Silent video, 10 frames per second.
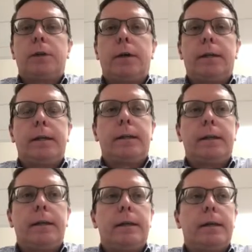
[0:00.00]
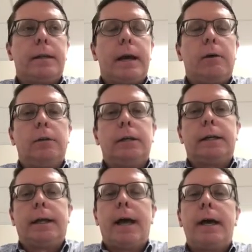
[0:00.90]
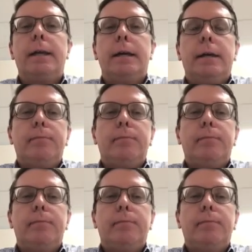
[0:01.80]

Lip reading: So I think the outlook, again,